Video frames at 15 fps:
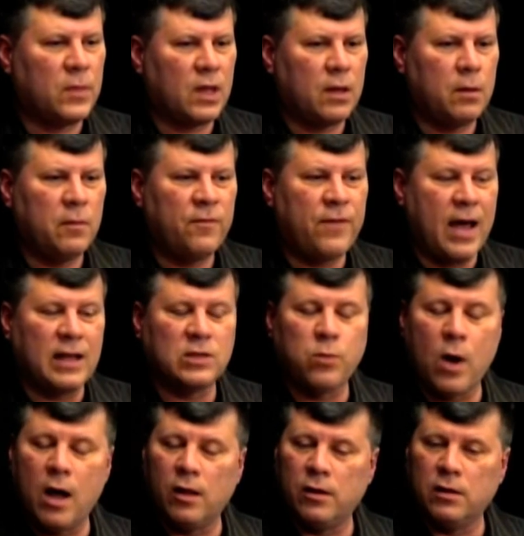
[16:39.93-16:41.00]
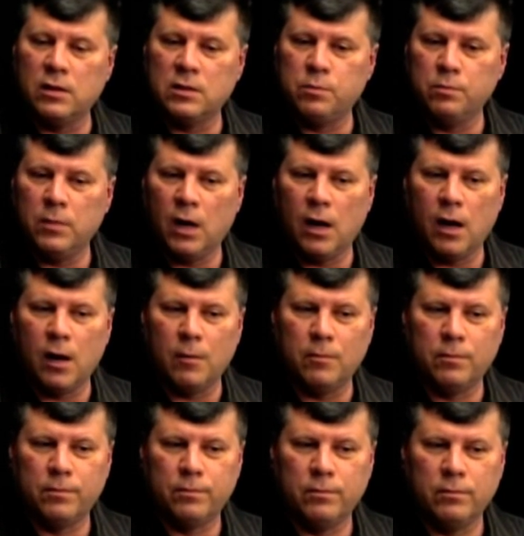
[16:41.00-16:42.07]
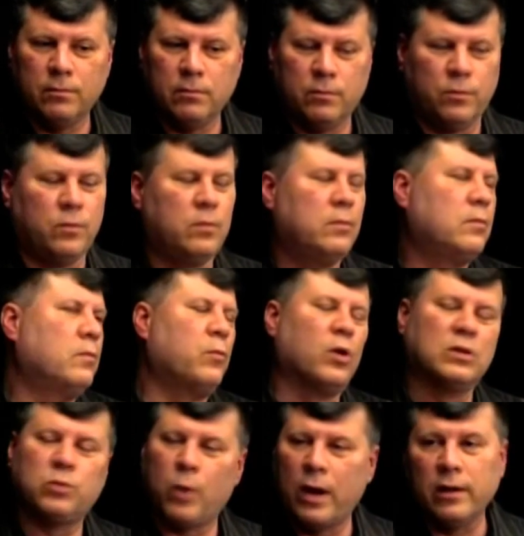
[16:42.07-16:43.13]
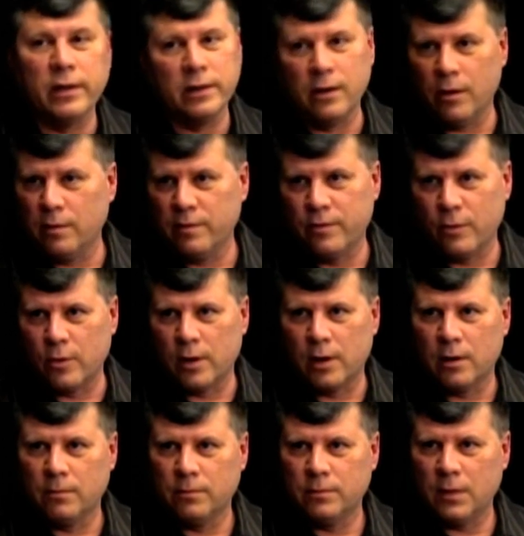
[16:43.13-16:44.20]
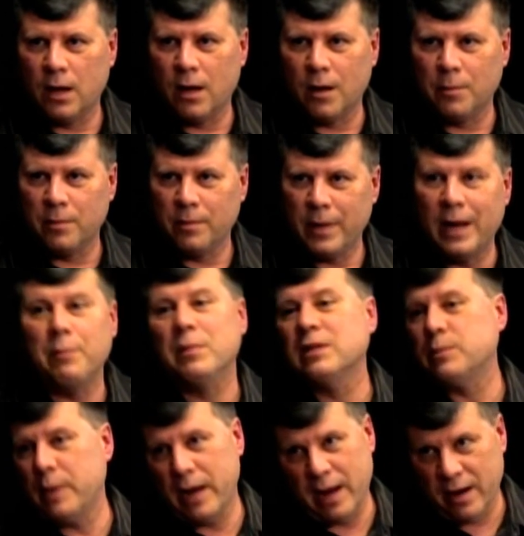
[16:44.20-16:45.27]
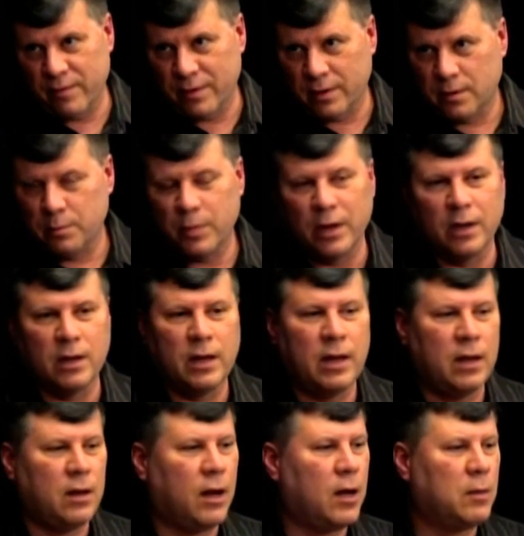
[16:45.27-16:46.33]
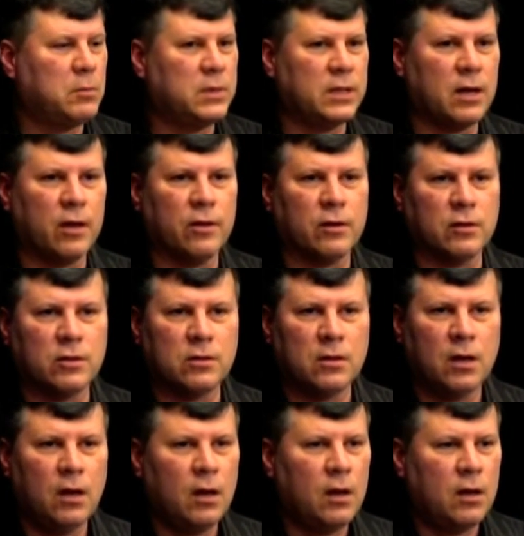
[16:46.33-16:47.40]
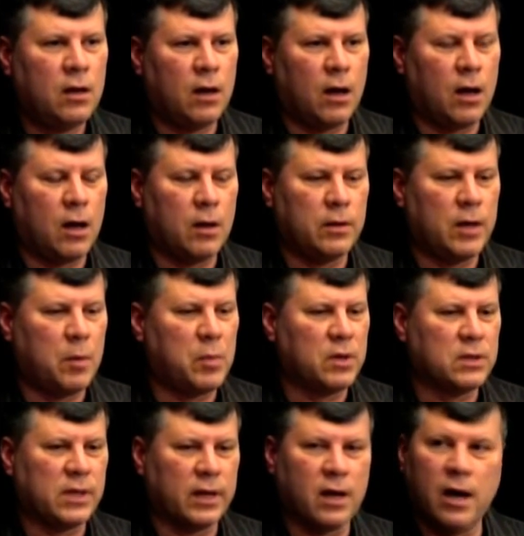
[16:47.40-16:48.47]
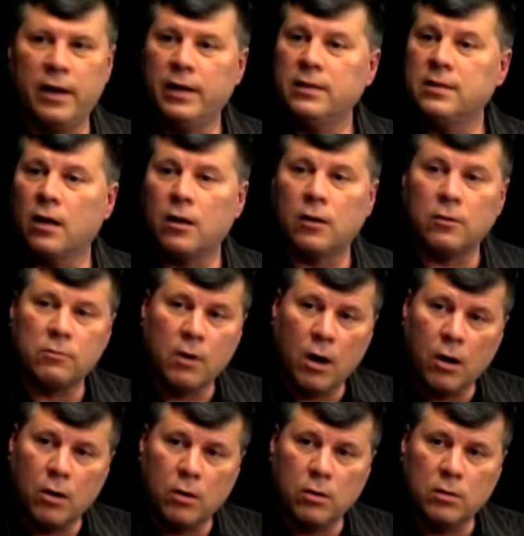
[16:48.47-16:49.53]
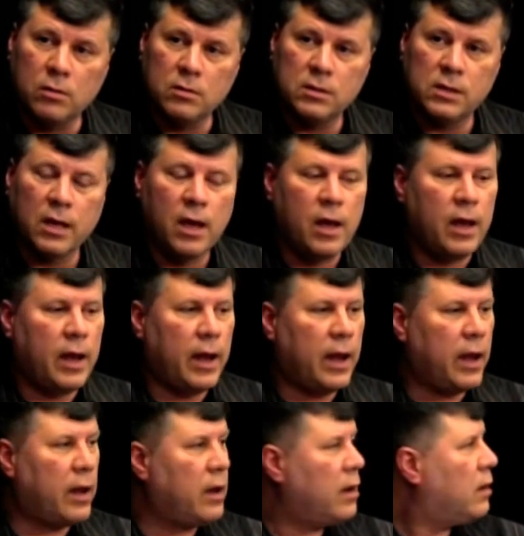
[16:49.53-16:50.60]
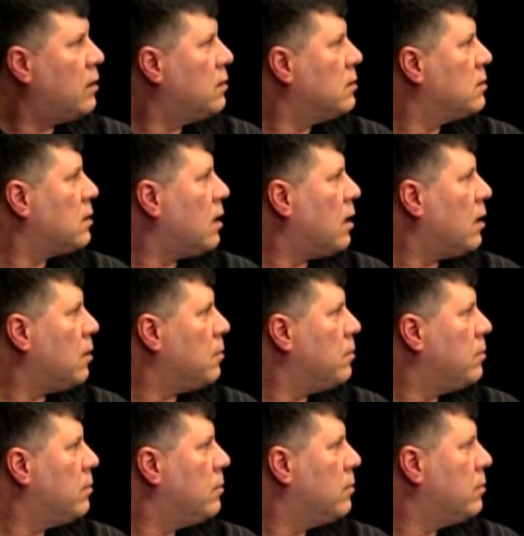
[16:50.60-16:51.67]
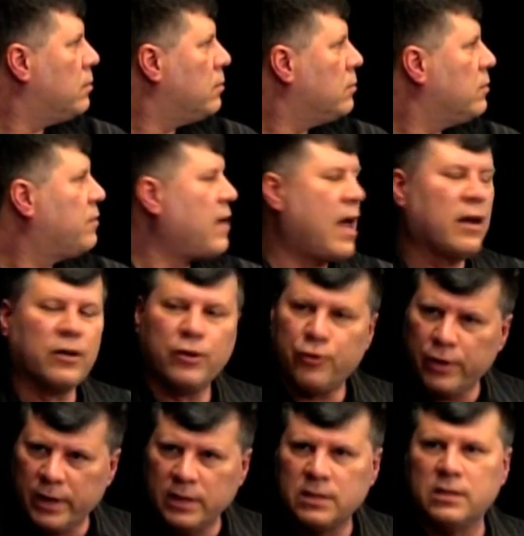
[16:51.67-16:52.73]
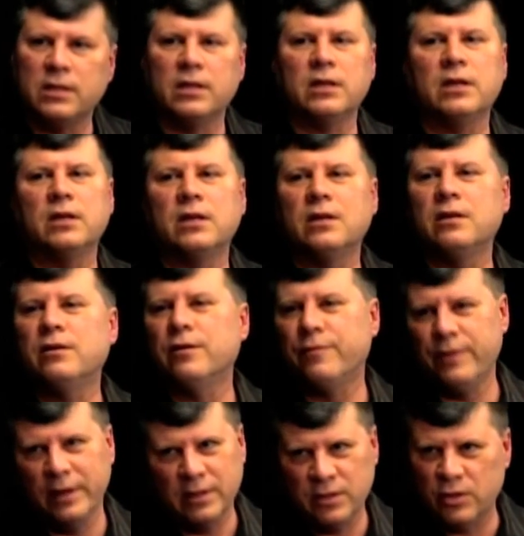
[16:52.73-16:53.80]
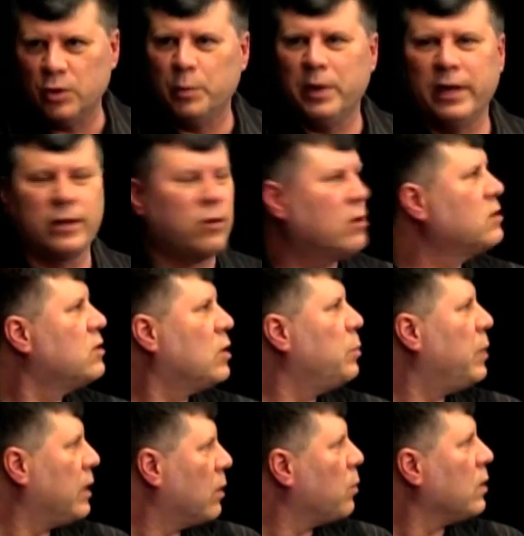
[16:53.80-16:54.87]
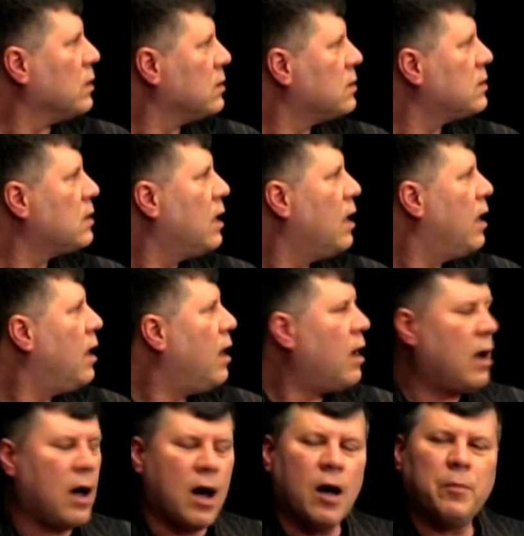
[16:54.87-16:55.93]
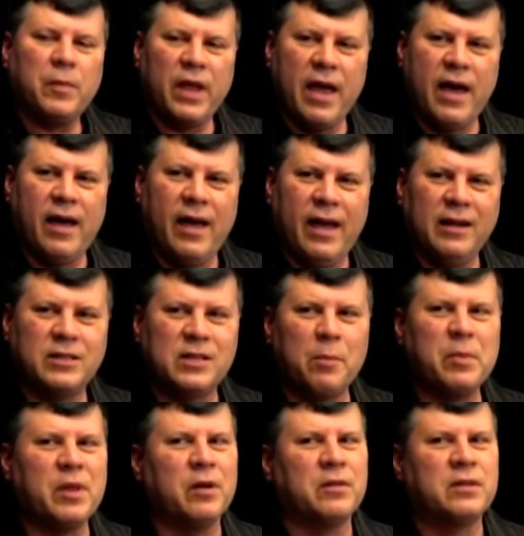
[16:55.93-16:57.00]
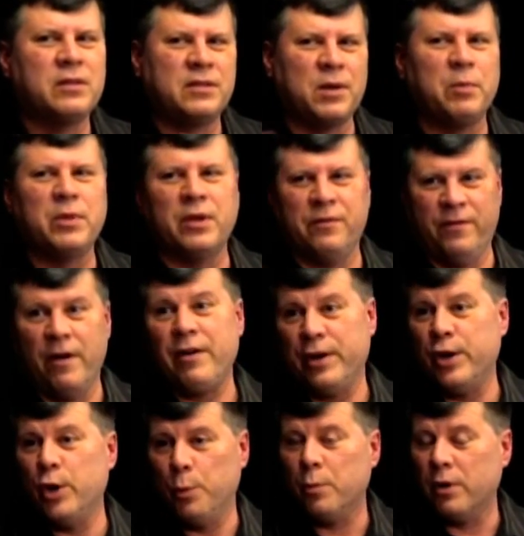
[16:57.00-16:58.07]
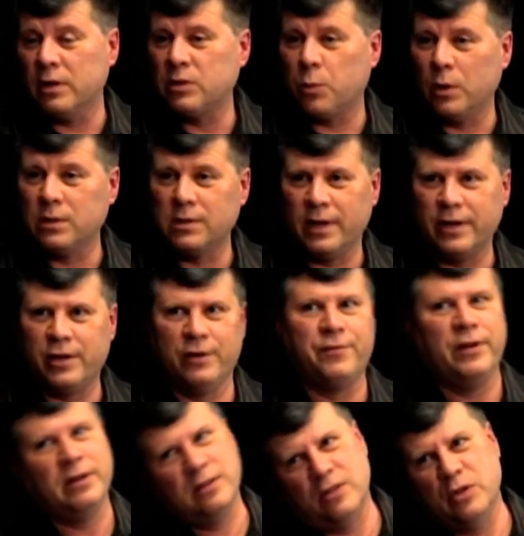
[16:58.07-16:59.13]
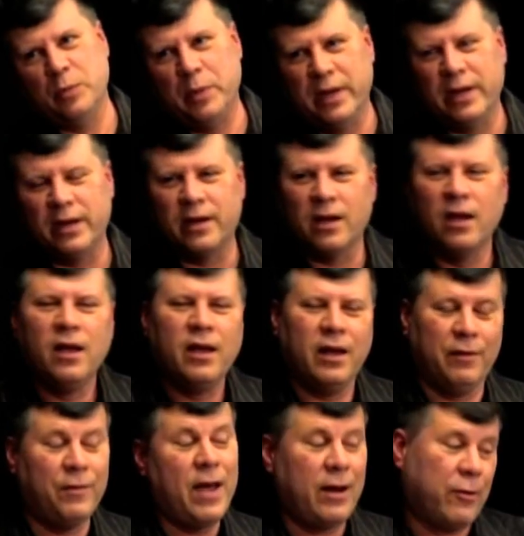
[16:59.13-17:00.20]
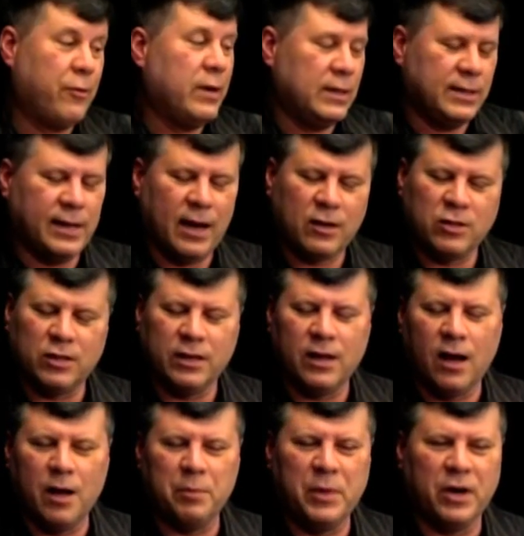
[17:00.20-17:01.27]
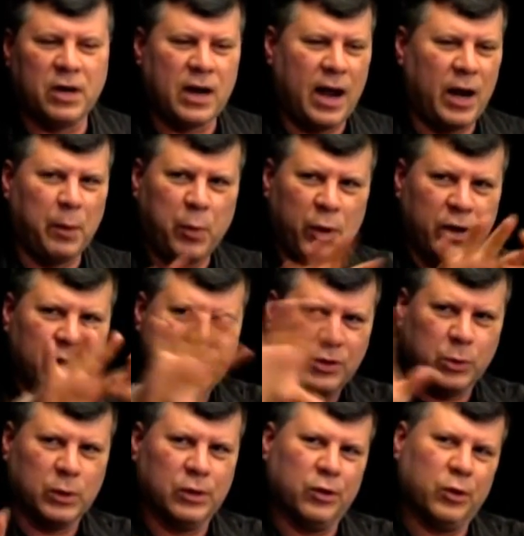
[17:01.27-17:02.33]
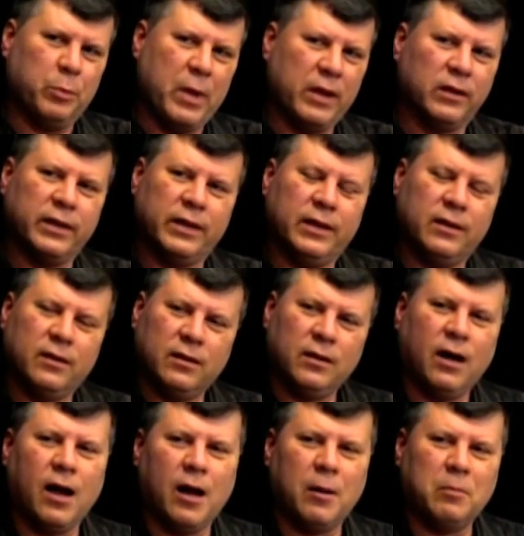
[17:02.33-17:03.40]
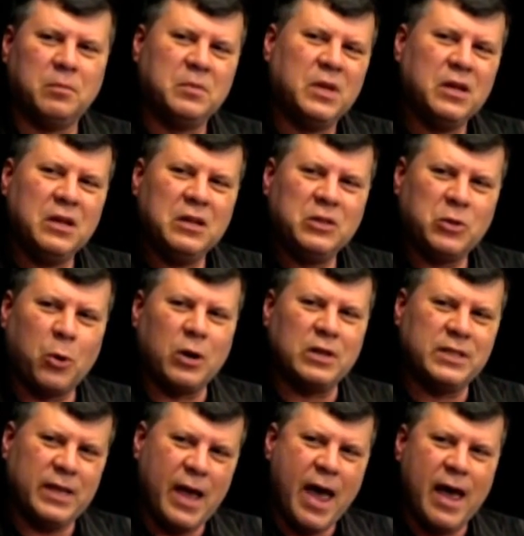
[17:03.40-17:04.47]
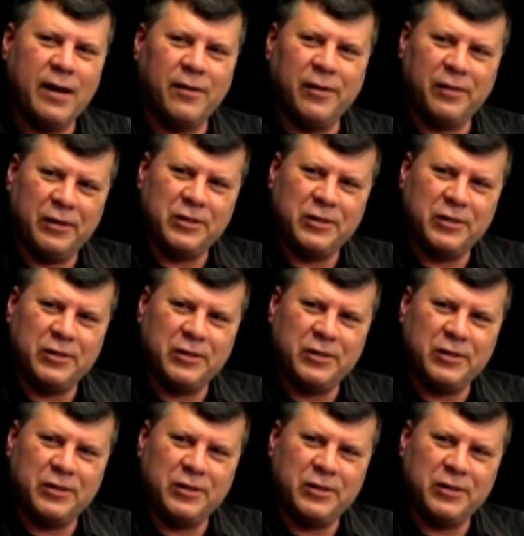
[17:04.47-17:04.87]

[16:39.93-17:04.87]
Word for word: you? Waller is um, what's widely known for um, Misbehaving, but um, did other uh, numbers like Honeysuckle Rose and um, Fat and Greasy, Fat and Greasy, too Feet's Too Big. Those are the big ones. Feet's Too Big. Um, yeah. yeah. and some of the some of the very humorous ones like Your Feet's Too Big and Fat and Greasy actually. Um, they're kind of put into a little medley um, nice. towards the end of the